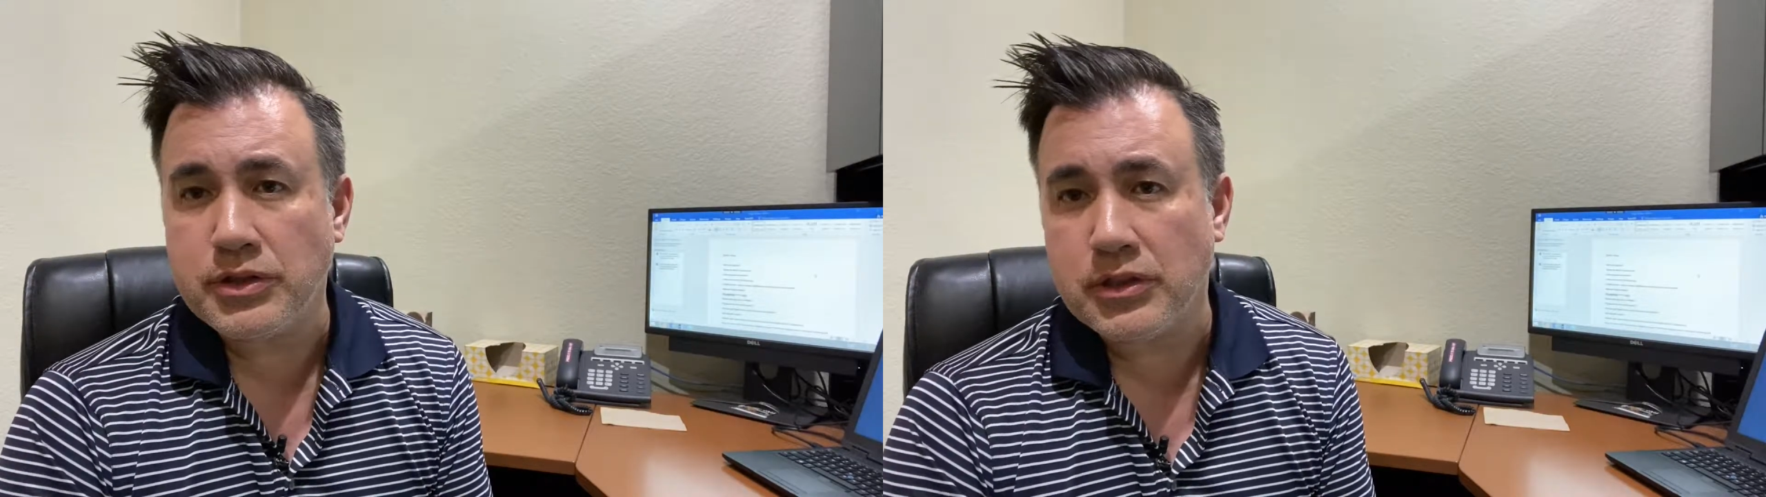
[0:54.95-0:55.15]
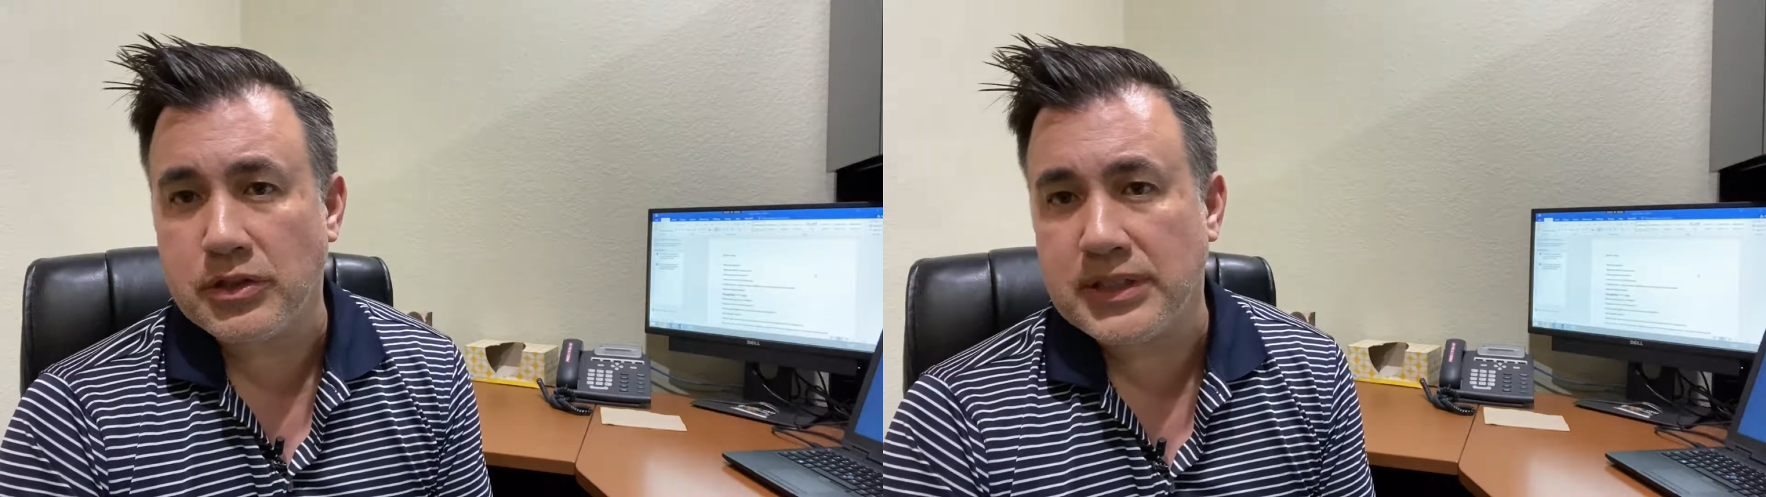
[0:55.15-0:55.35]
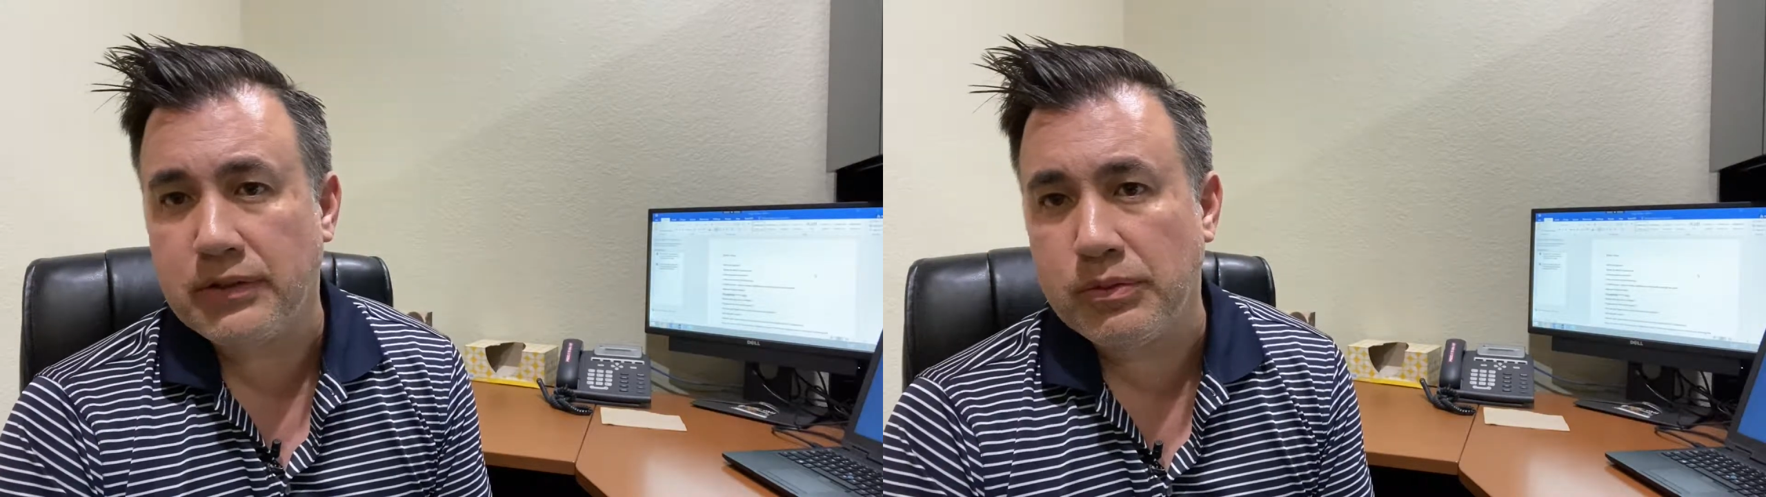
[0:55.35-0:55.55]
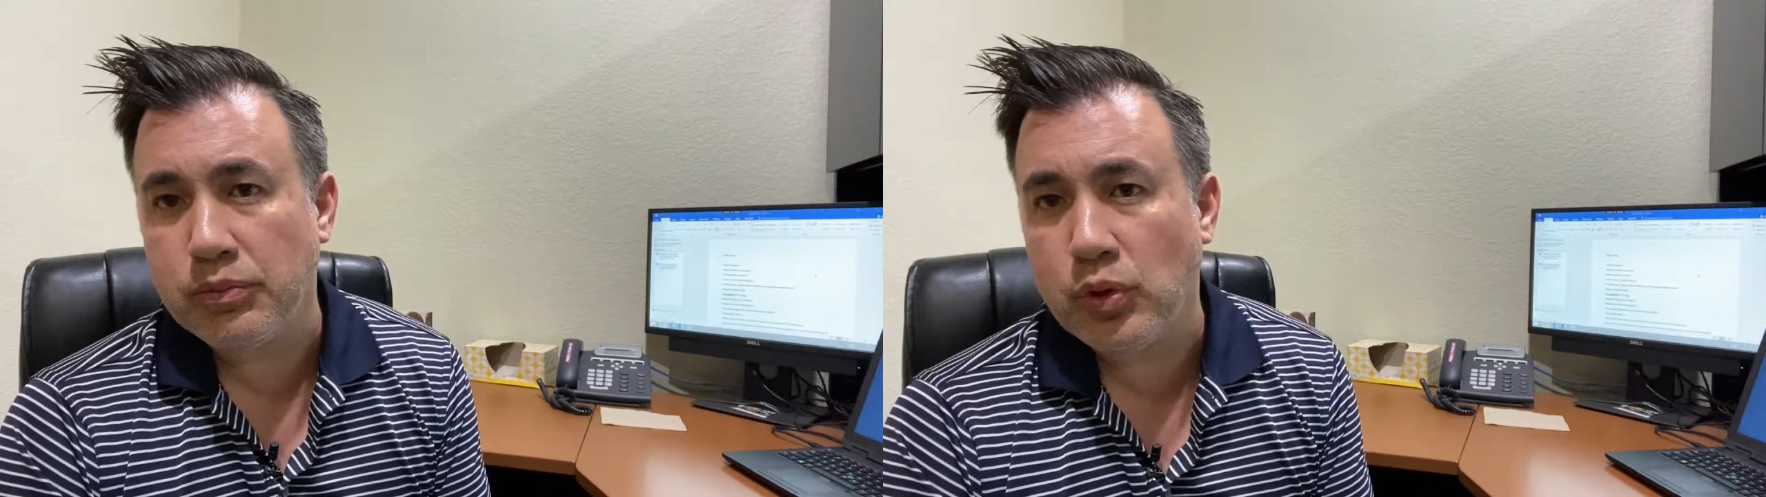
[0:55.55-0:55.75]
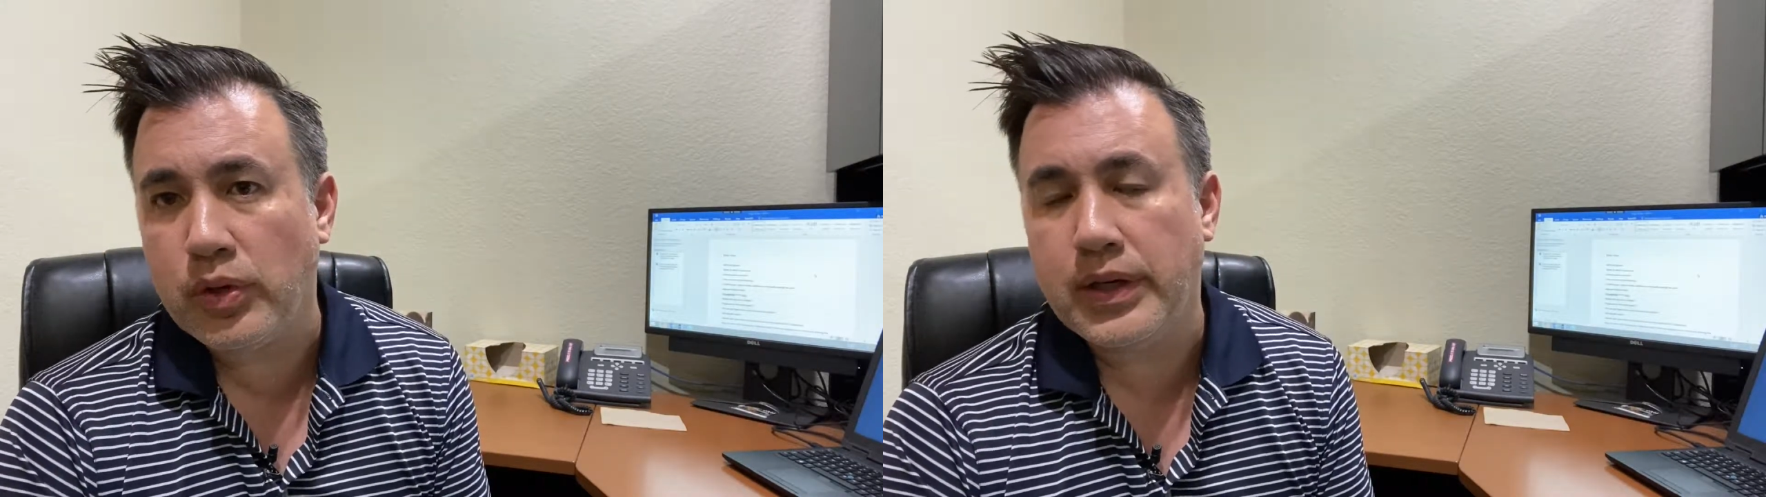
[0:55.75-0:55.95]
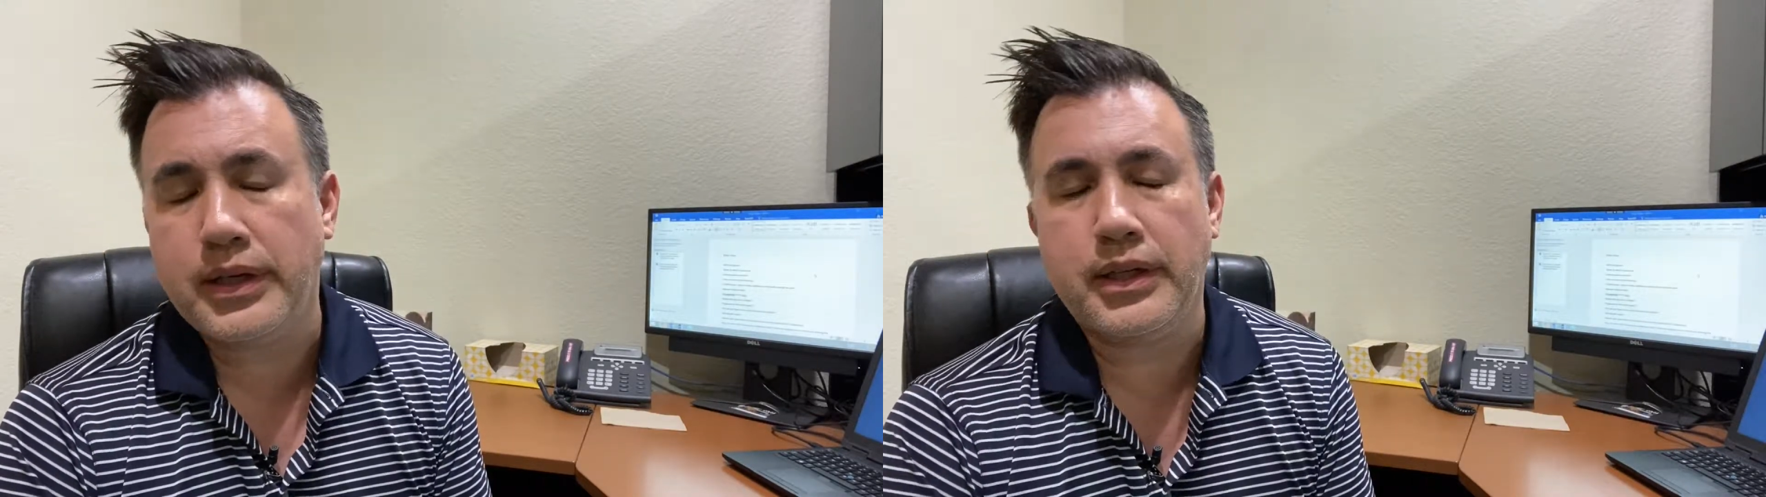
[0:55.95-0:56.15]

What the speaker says: because they're self-employed.